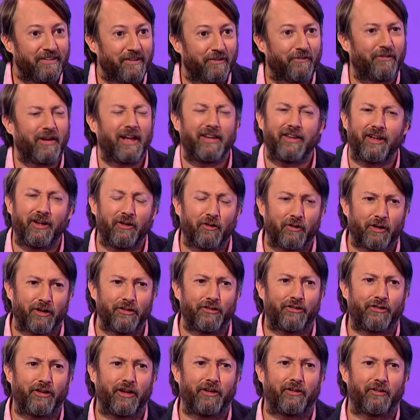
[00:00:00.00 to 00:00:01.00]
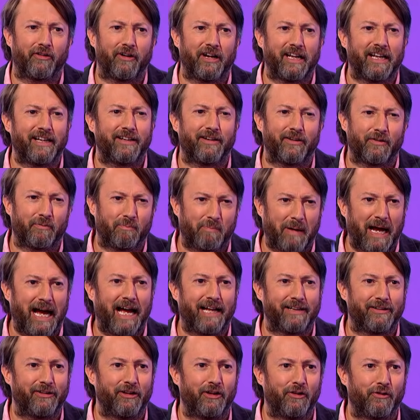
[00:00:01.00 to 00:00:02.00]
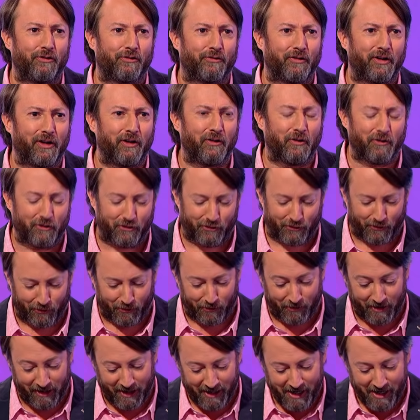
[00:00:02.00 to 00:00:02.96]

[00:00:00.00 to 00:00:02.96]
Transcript: The fact that you're considering it is bad news for your story.